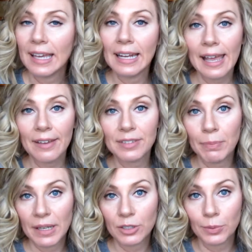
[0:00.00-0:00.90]
And I have
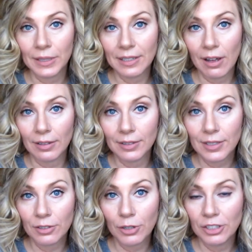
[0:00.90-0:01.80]
spent $20
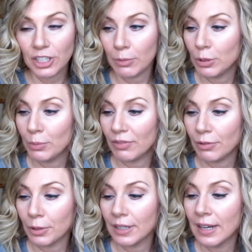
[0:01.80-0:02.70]
on dry shampoo
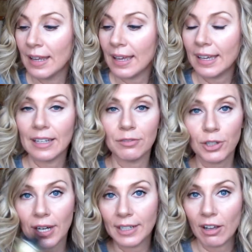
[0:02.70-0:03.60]
before, and I've
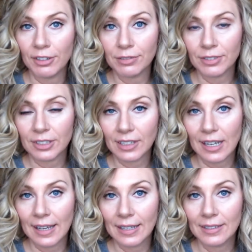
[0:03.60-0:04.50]
tried all different
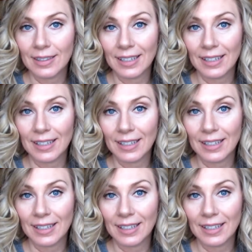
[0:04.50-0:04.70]
kinds.